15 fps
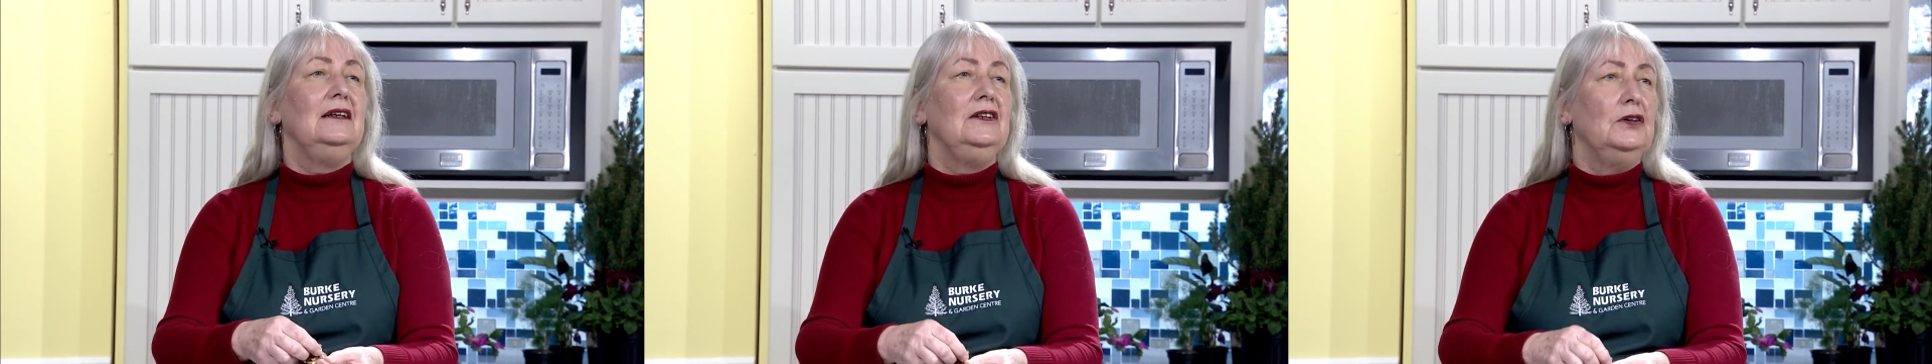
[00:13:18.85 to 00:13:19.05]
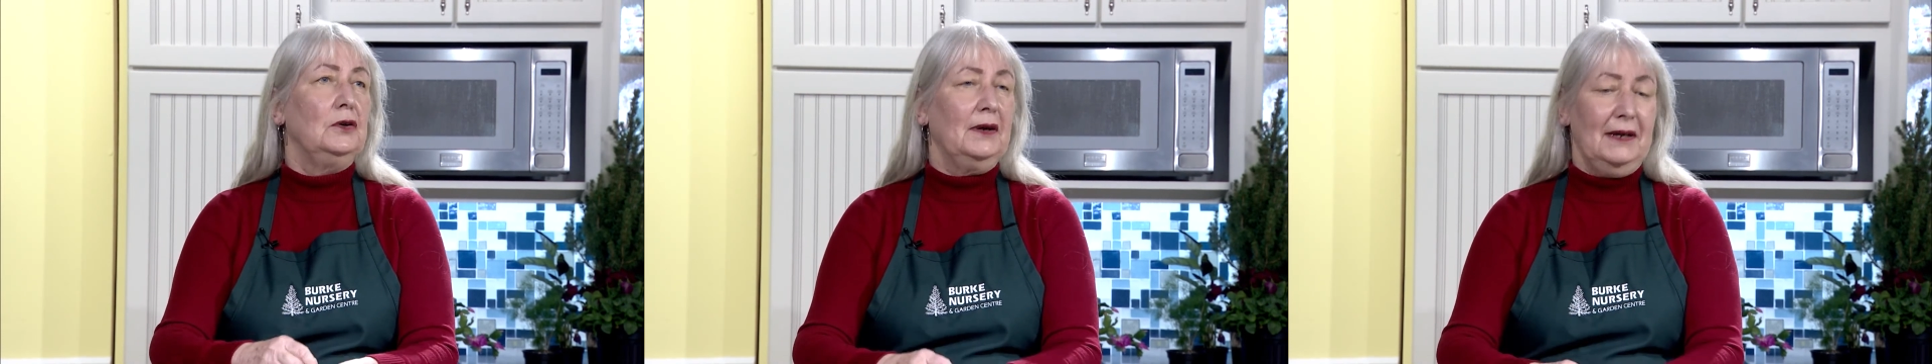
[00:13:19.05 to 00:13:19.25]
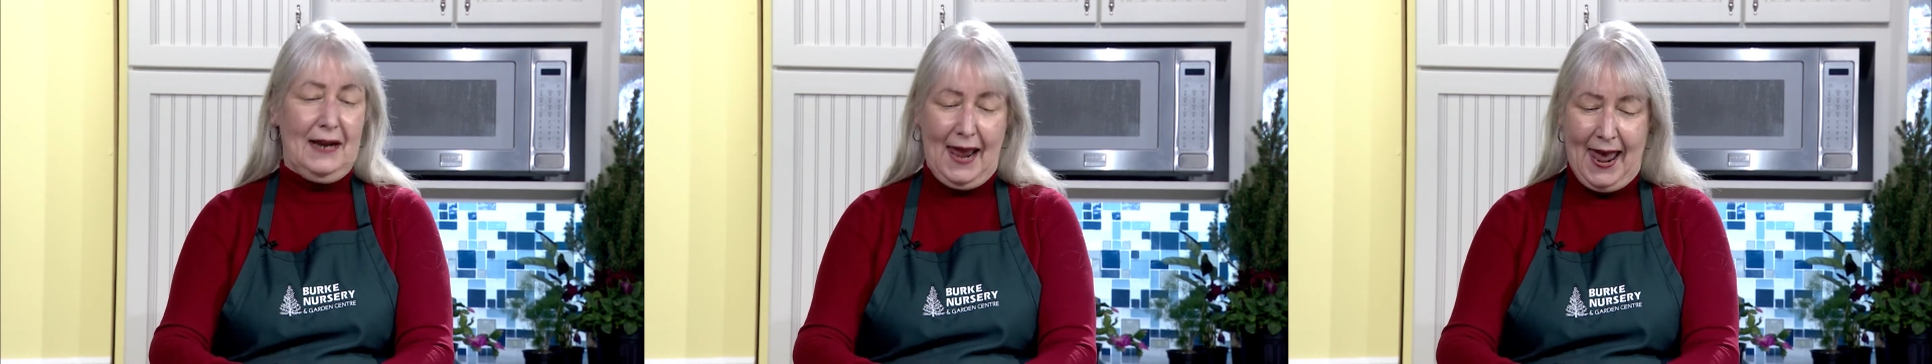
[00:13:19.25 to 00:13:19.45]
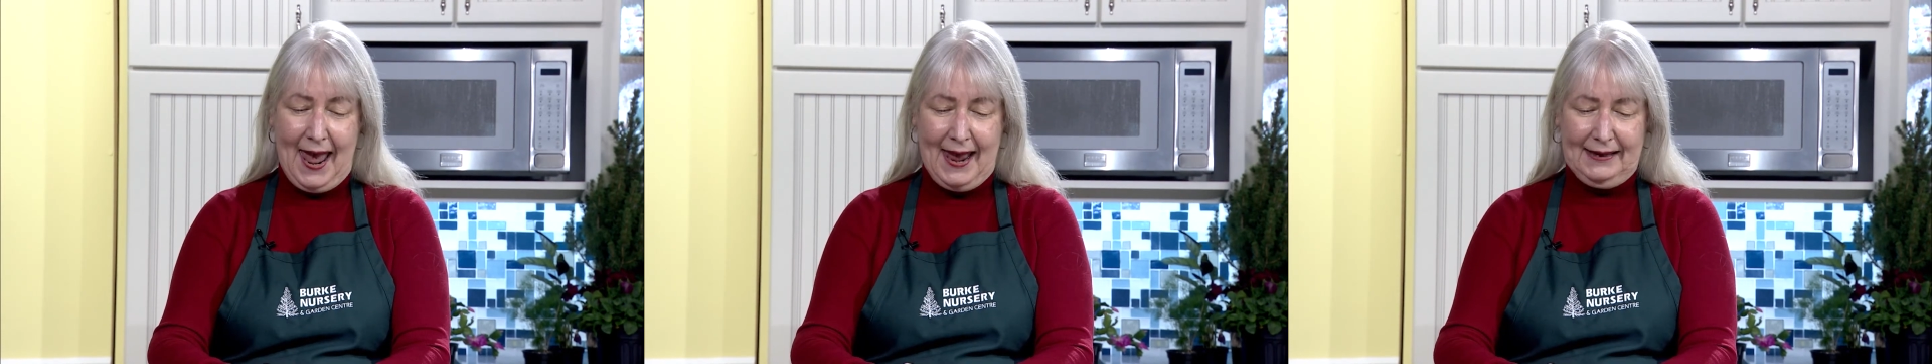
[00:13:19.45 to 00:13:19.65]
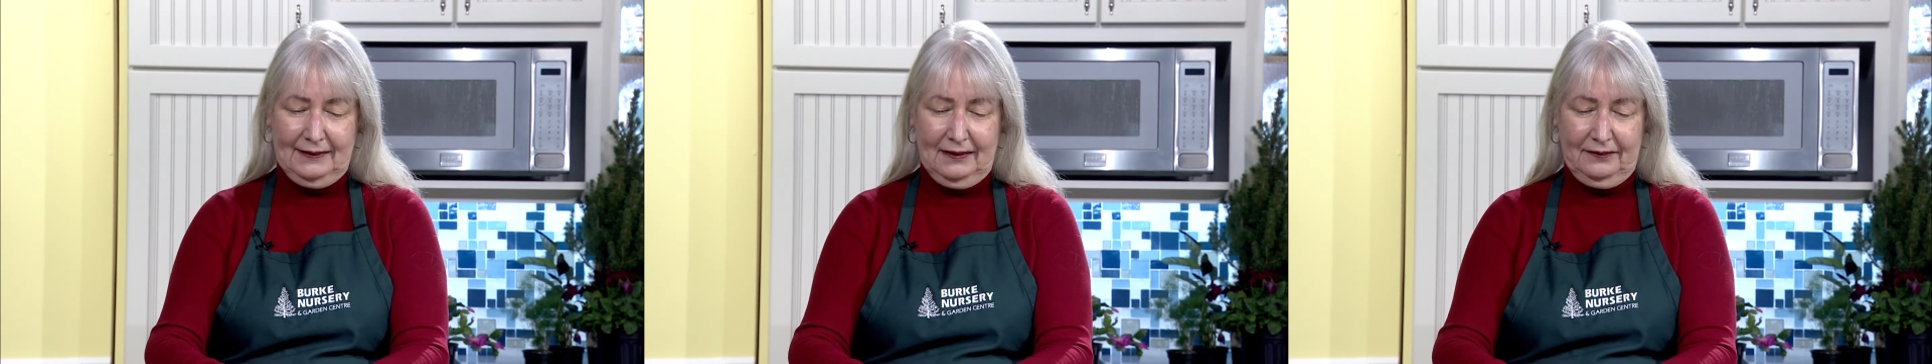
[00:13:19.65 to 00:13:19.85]
you can
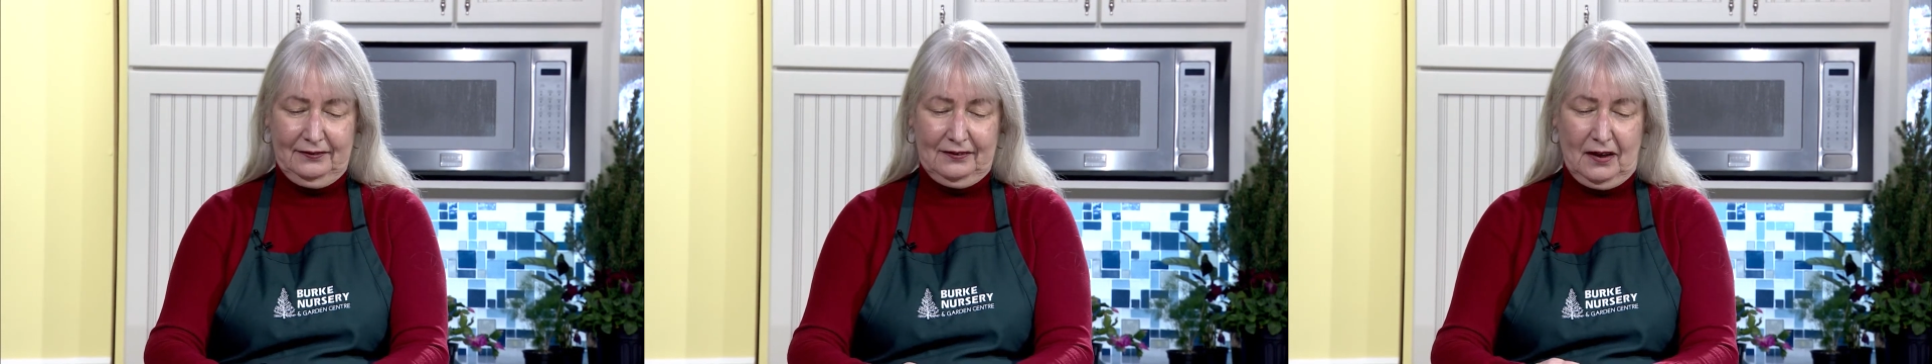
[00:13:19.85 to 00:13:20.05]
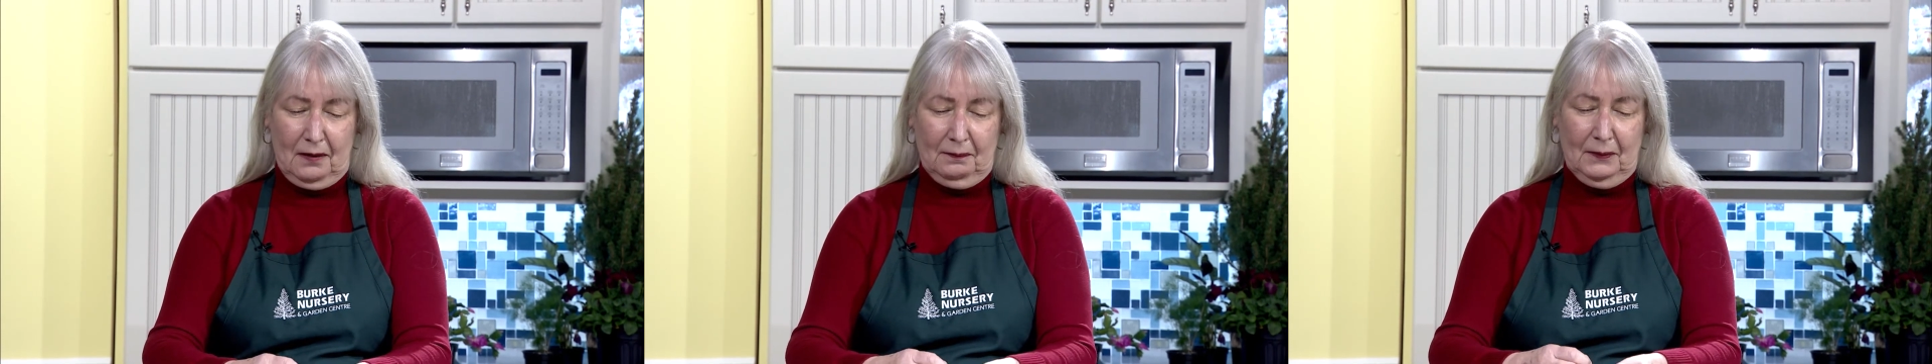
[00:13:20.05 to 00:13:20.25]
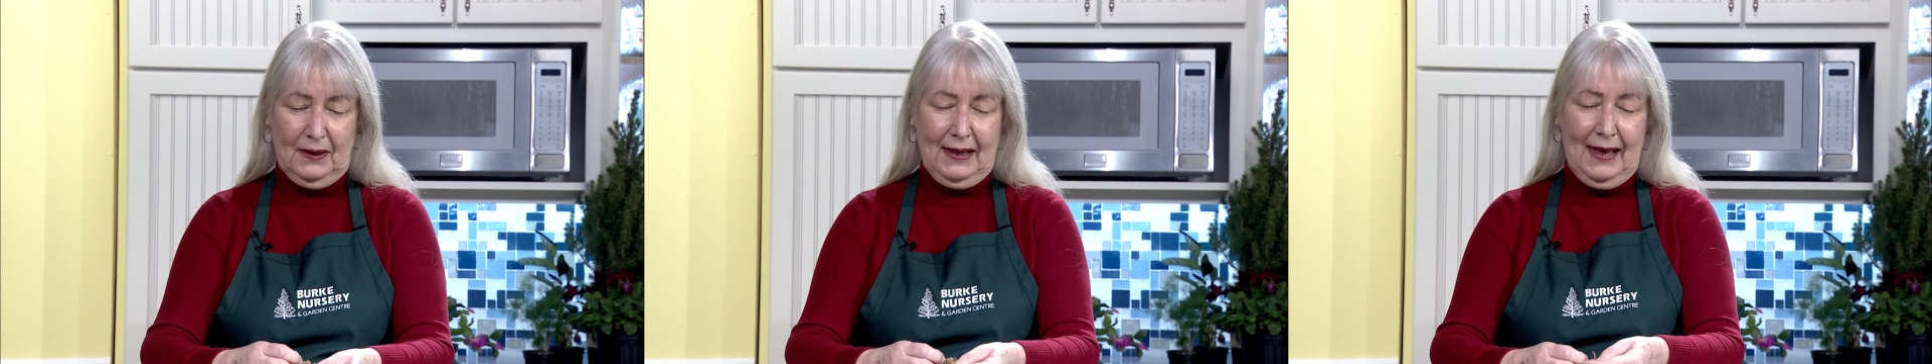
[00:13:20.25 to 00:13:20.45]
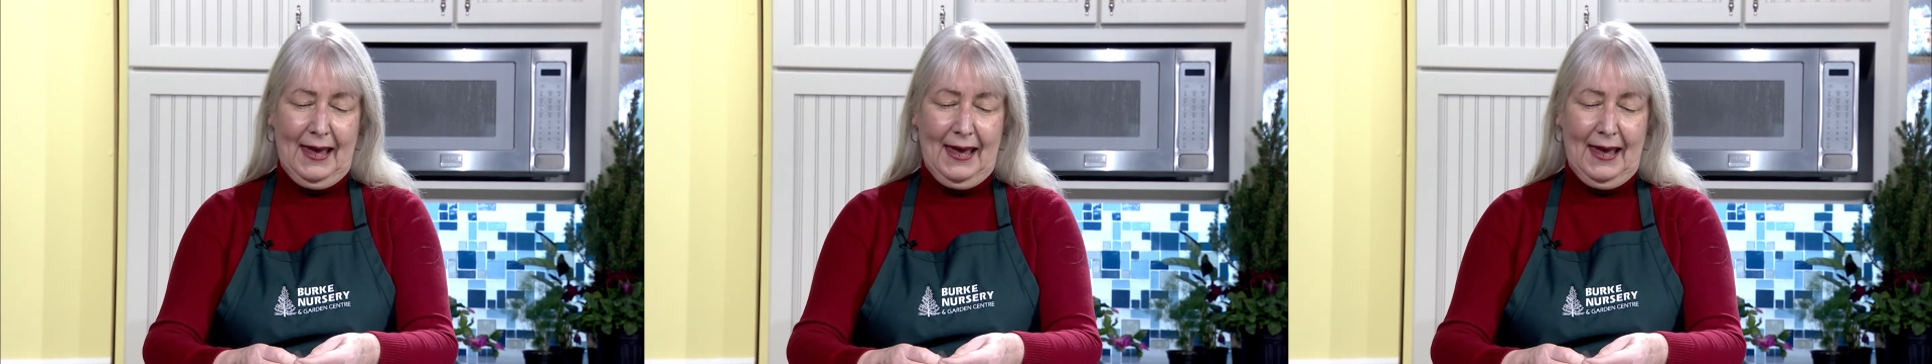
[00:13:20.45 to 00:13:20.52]
hang this up.